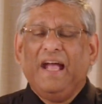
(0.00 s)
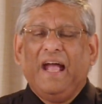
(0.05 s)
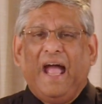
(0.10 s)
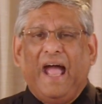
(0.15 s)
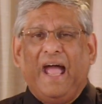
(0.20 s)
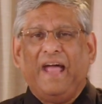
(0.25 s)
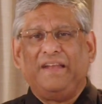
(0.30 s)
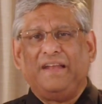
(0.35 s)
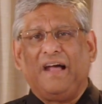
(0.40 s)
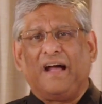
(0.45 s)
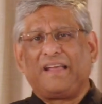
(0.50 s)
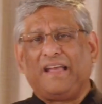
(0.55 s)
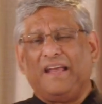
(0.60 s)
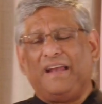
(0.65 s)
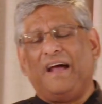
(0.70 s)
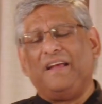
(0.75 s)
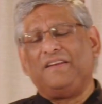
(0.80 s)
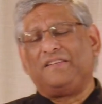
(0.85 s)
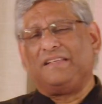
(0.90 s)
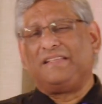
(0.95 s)
And can
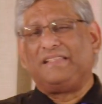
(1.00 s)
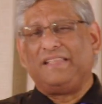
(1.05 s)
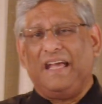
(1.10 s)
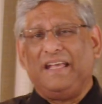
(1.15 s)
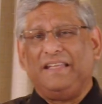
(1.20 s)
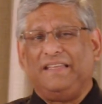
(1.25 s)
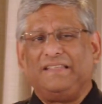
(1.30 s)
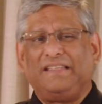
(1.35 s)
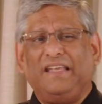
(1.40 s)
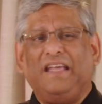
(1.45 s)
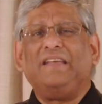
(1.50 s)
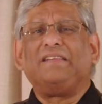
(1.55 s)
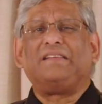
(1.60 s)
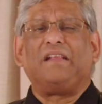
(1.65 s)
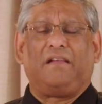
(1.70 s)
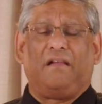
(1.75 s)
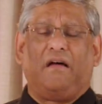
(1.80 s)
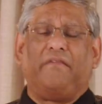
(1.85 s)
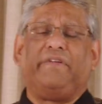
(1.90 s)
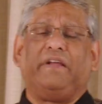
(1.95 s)
I just say this? He is a
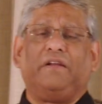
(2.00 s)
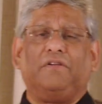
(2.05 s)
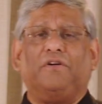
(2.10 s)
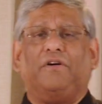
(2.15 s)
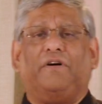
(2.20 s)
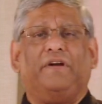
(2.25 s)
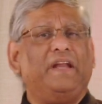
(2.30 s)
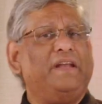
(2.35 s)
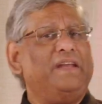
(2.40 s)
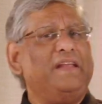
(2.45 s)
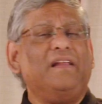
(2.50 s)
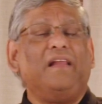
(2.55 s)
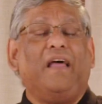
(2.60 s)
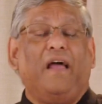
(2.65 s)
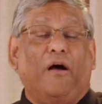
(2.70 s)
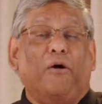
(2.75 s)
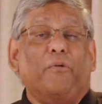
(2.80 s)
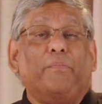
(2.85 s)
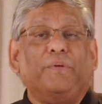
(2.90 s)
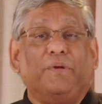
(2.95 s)
loving Lord, and he'll
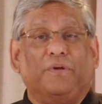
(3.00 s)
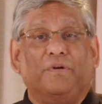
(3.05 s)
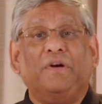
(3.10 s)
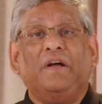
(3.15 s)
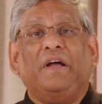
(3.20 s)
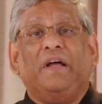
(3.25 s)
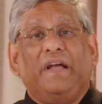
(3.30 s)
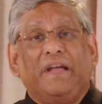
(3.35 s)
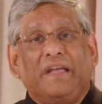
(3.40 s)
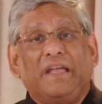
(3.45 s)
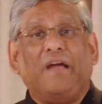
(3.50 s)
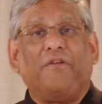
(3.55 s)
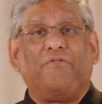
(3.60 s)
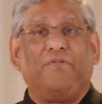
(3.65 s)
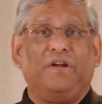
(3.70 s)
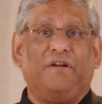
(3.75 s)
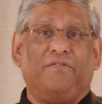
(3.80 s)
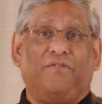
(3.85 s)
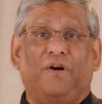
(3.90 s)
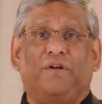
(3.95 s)
help you get
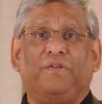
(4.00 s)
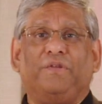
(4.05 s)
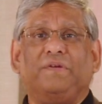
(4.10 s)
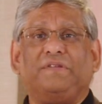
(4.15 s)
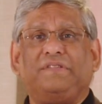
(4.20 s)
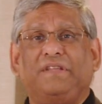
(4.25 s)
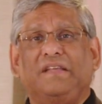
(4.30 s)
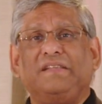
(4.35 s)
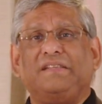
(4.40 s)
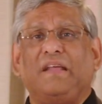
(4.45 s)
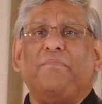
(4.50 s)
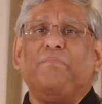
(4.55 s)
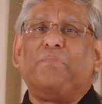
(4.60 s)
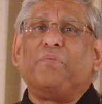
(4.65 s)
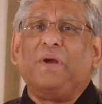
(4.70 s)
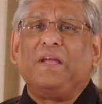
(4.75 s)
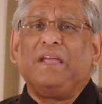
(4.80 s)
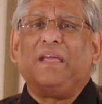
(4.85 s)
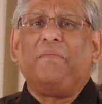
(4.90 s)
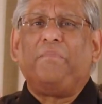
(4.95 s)
rid of all those things and
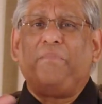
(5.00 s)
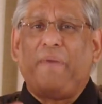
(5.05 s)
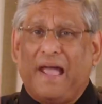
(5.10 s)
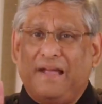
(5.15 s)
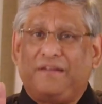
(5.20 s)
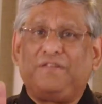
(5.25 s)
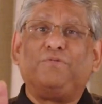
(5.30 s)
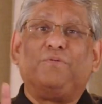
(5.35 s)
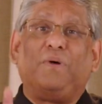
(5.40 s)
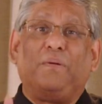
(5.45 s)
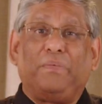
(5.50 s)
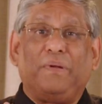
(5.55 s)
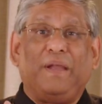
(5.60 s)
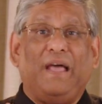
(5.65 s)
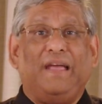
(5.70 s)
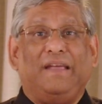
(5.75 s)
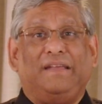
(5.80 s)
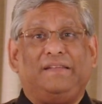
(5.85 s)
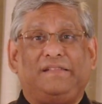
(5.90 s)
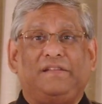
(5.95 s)
bring it back to a
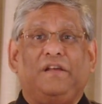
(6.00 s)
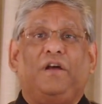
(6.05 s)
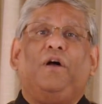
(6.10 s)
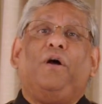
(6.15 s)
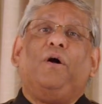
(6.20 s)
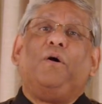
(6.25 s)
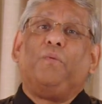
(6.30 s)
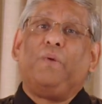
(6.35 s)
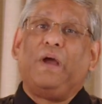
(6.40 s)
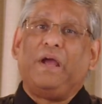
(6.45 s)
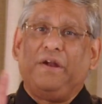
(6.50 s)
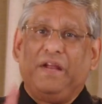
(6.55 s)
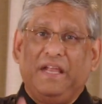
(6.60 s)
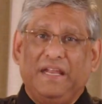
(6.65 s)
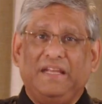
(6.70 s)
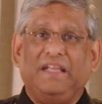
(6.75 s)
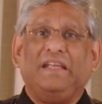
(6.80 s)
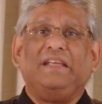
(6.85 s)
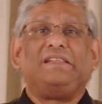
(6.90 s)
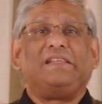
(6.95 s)
place where
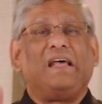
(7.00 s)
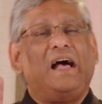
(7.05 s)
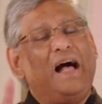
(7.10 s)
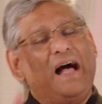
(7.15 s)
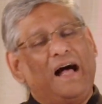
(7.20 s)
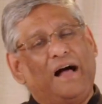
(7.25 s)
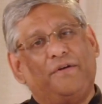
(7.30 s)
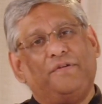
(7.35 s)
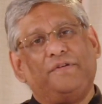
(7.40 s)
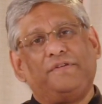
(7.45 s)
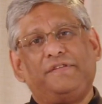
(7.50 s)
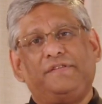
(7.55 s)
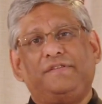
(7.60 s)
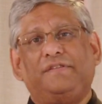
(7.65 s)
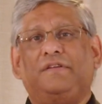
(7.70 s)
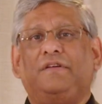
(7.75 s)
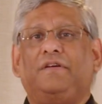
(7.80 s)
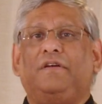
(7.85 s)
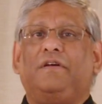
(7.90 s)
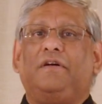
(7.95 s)
it is a
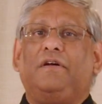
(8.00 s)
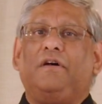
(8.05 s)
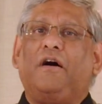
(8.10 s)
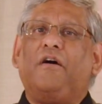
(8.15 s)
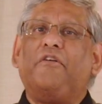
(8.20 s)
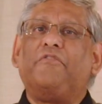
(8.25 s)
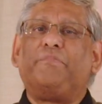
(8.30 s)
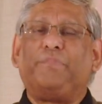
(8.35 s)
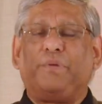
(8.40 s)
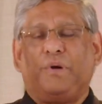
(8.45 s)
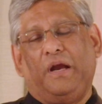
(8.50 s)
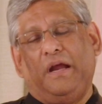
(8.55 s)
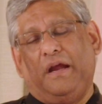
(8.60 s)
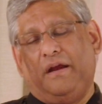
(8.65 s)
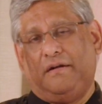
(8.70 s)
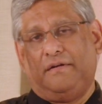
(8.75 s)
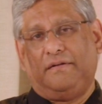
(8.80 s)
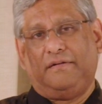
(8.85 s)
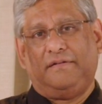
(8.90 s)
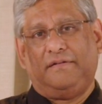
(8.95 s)
house of prayer.